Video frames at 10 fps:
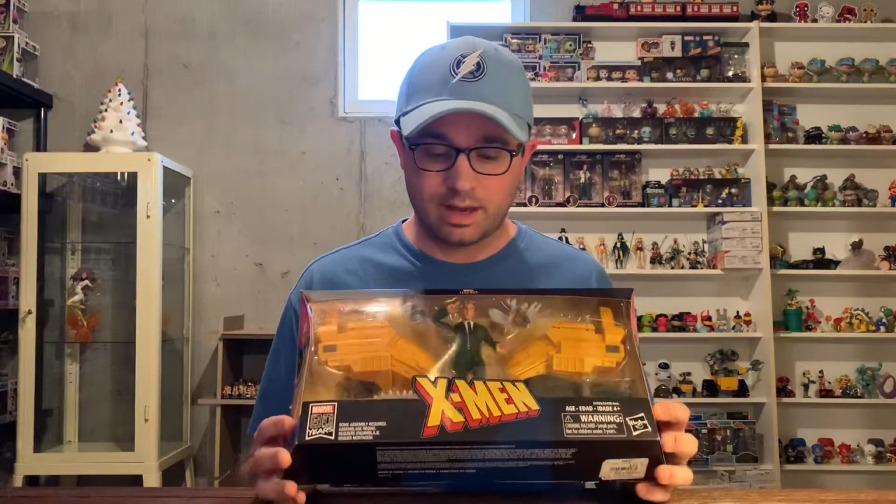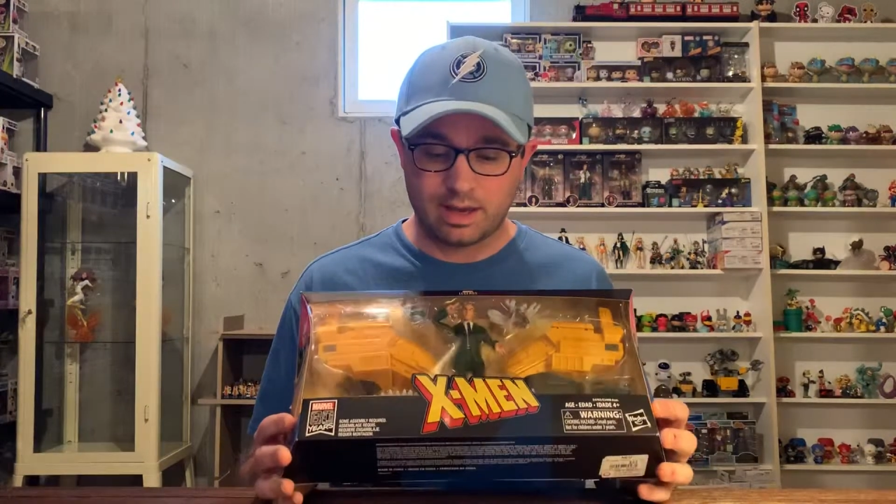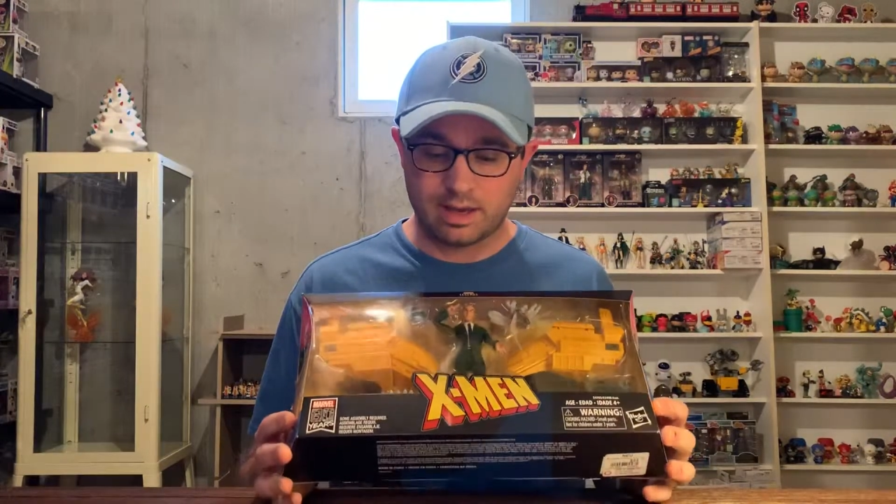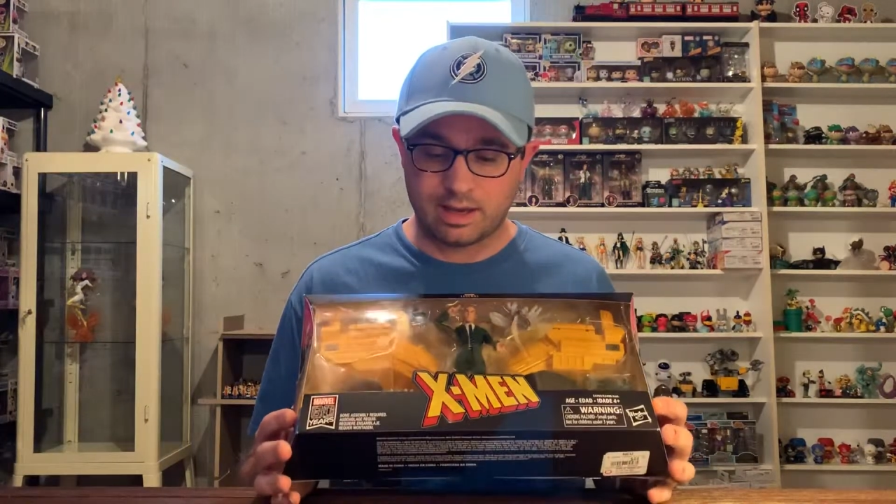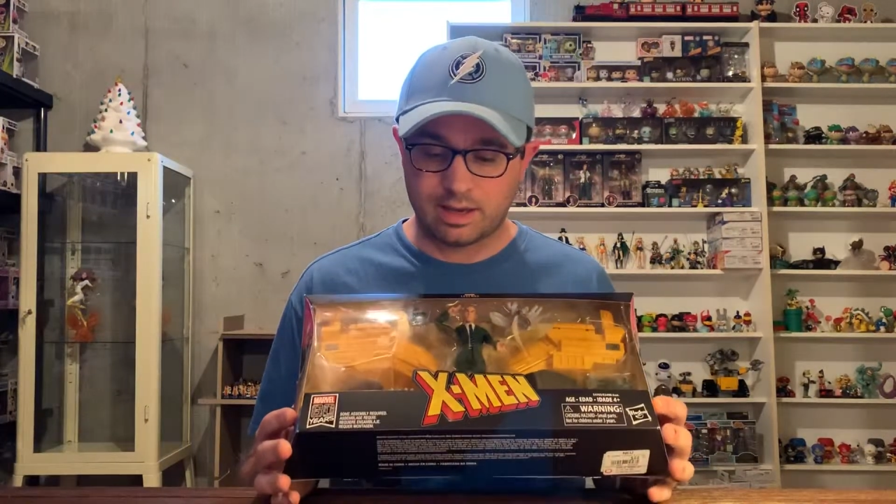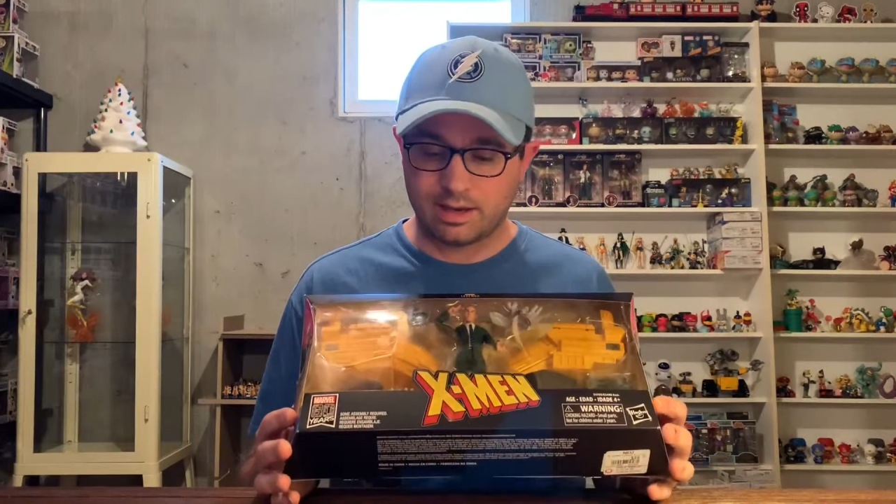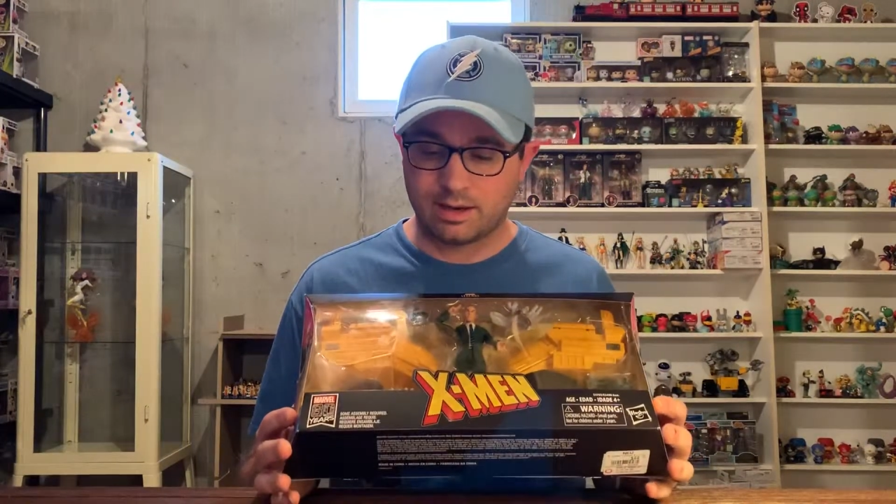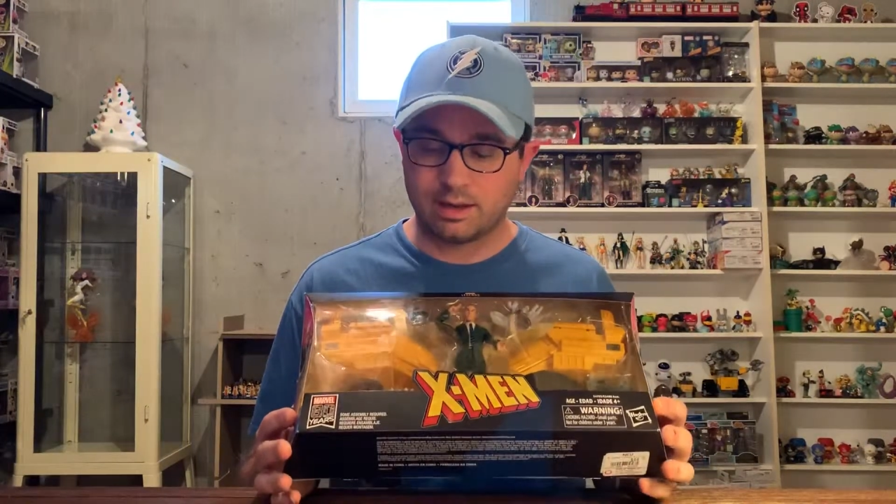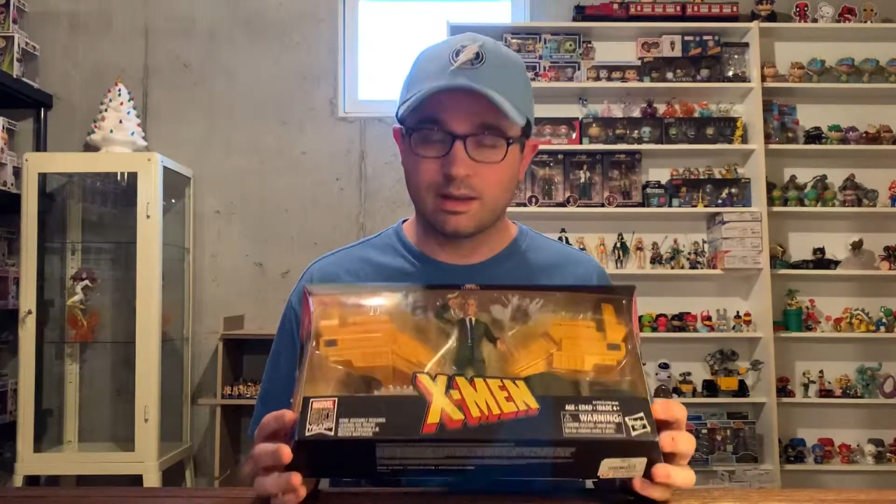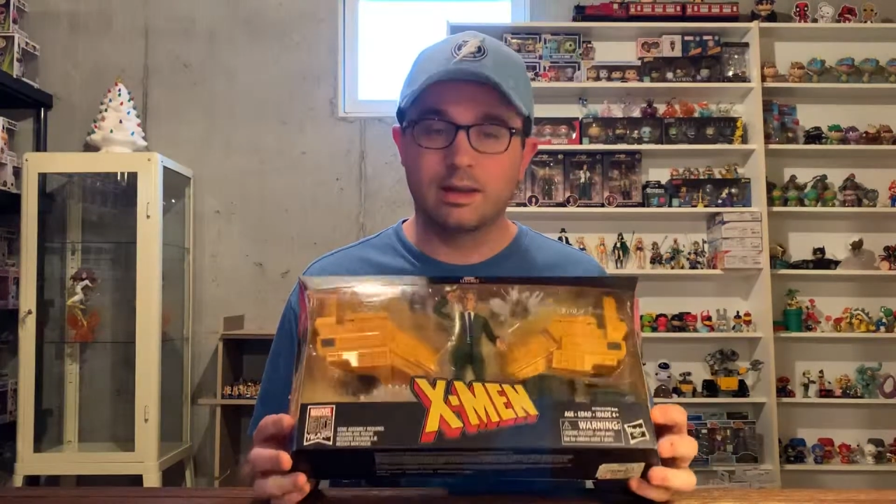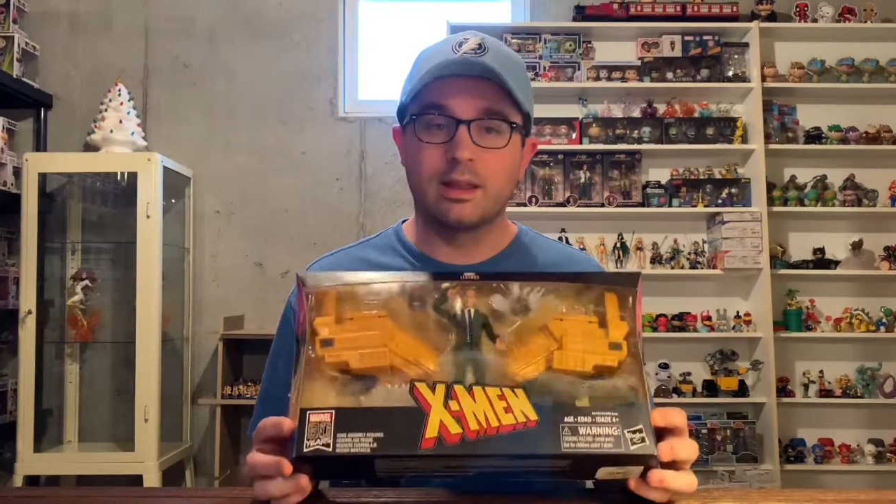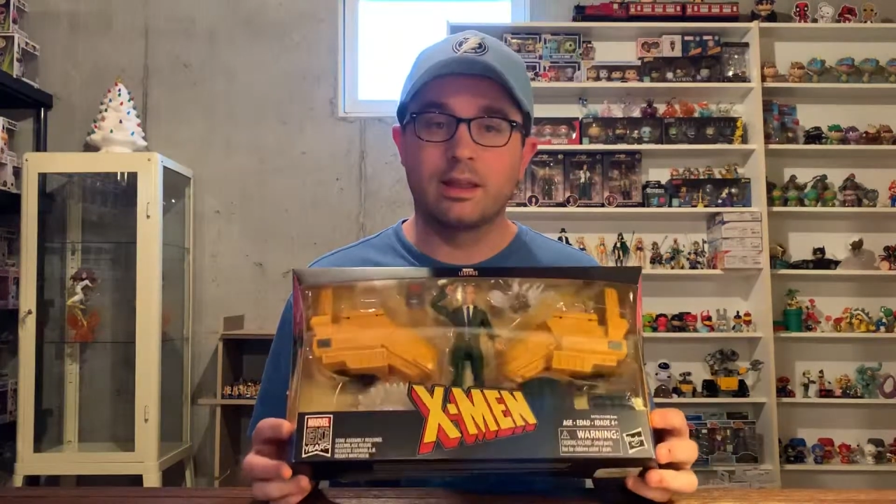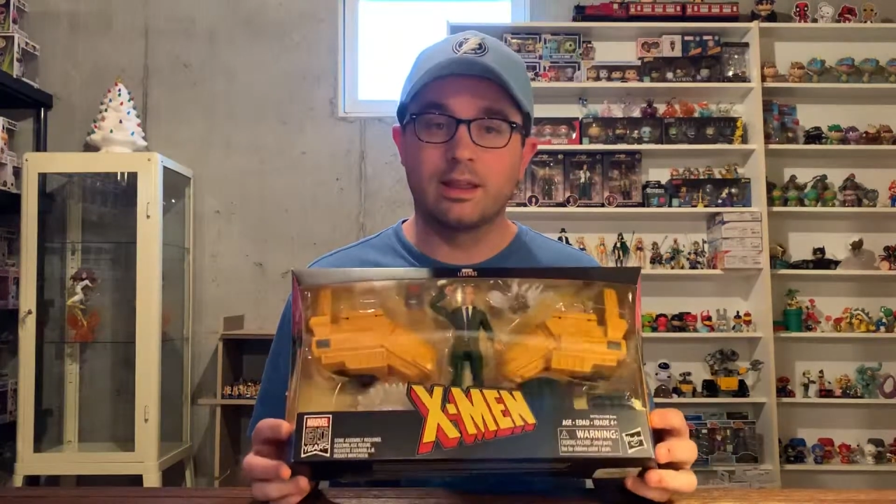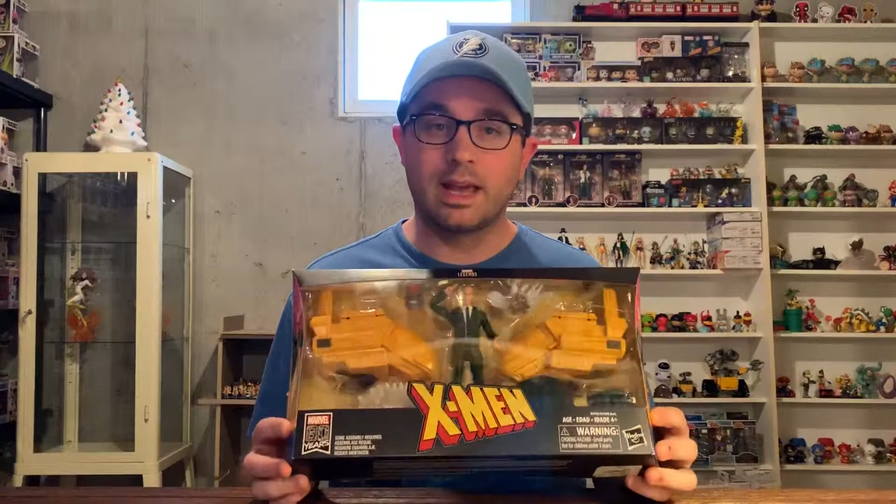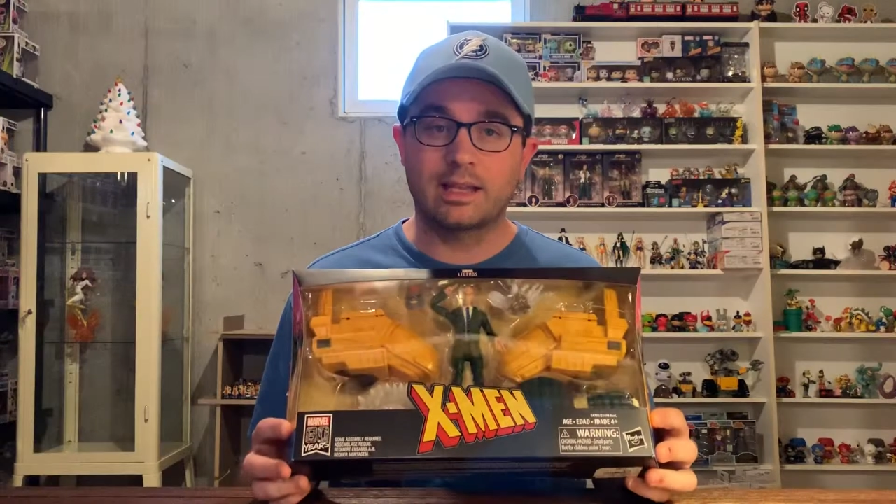and
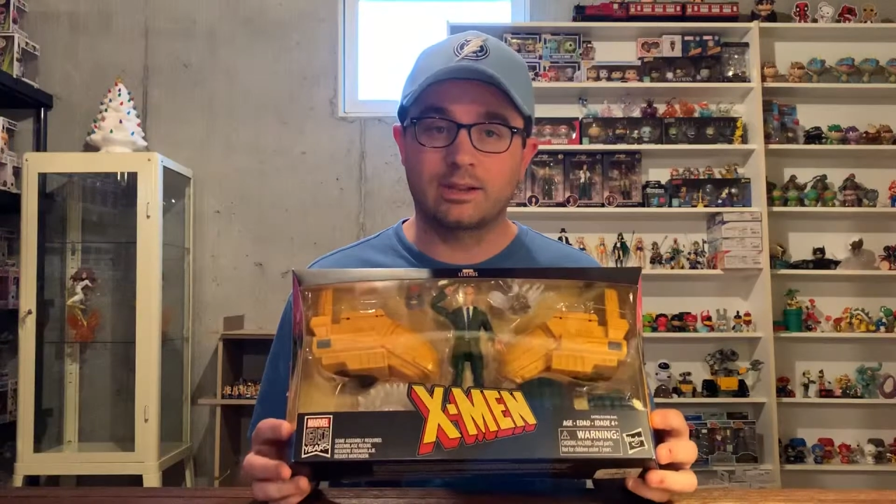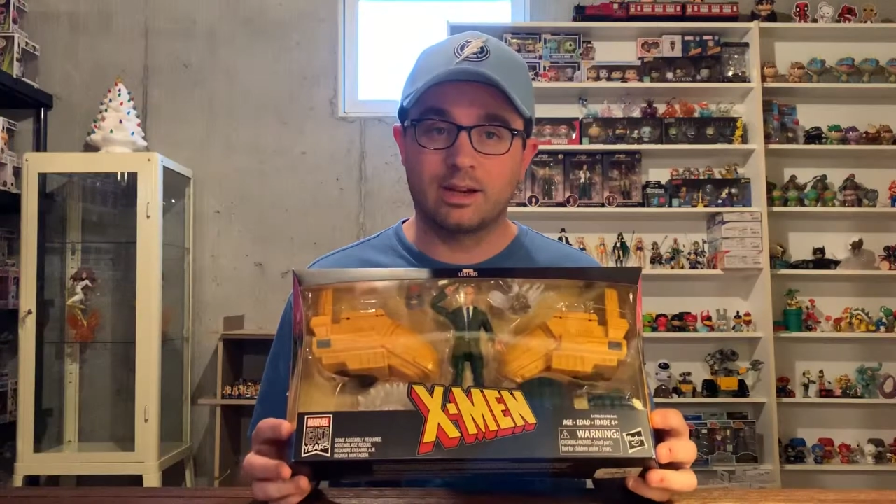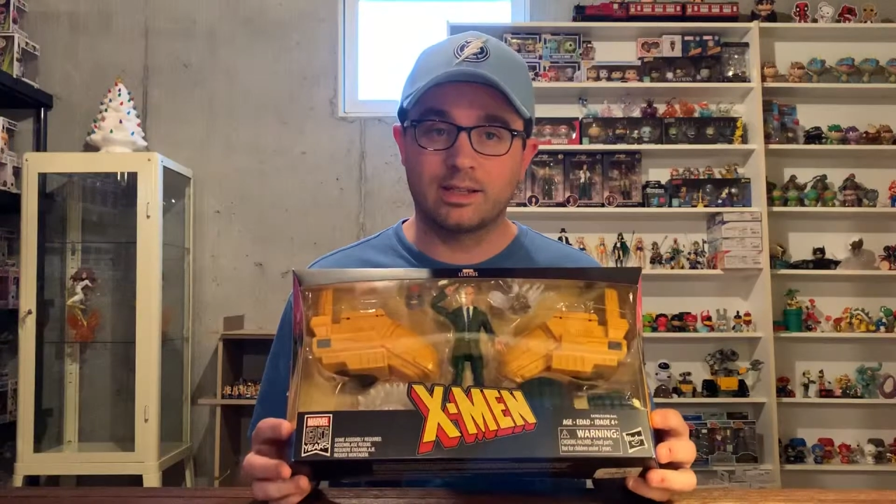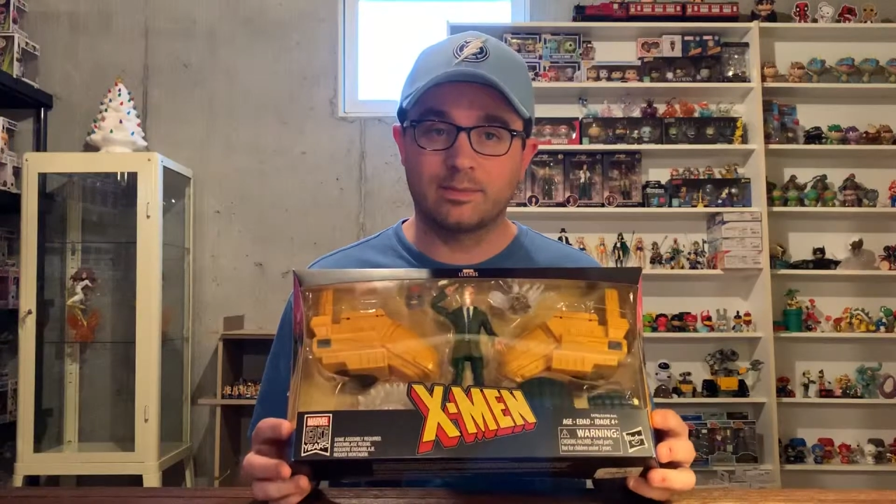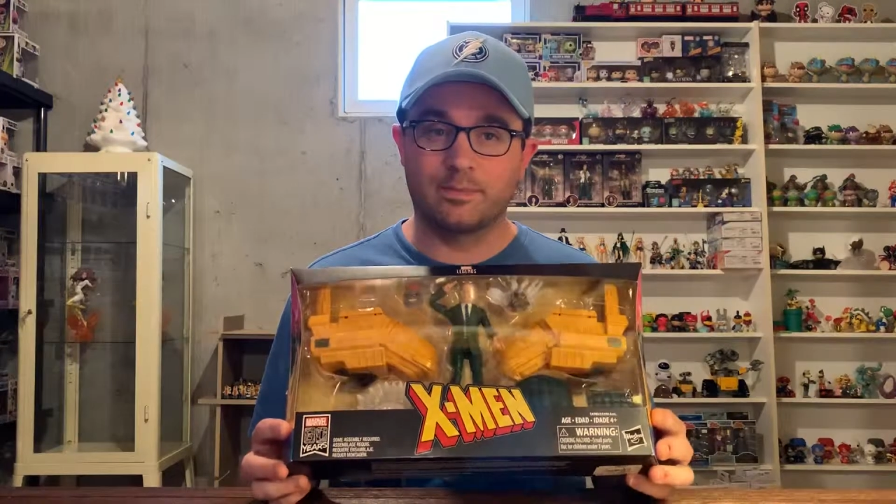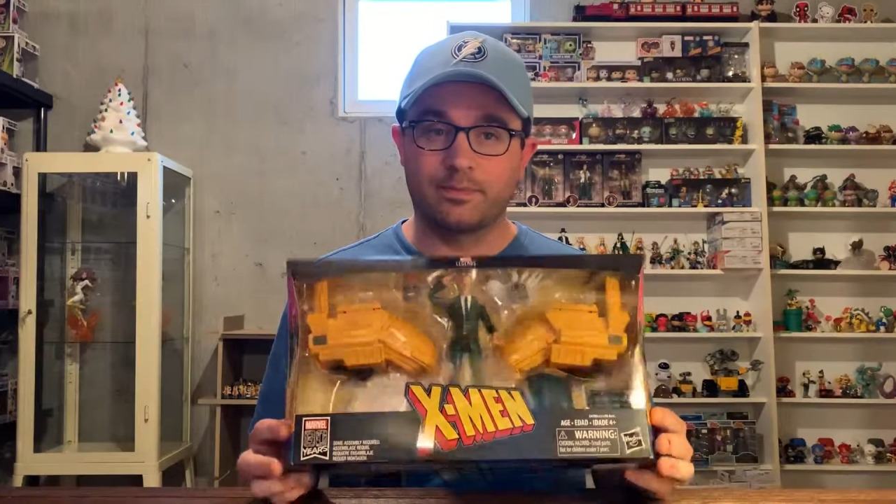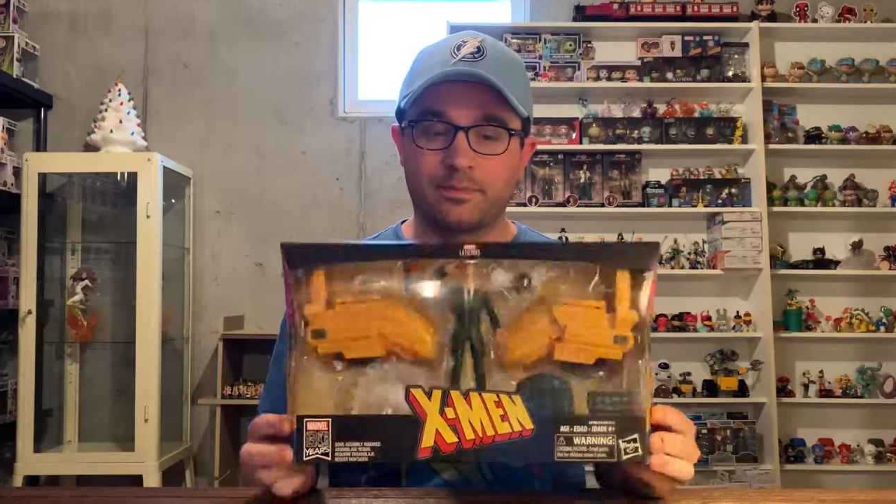that's awesome.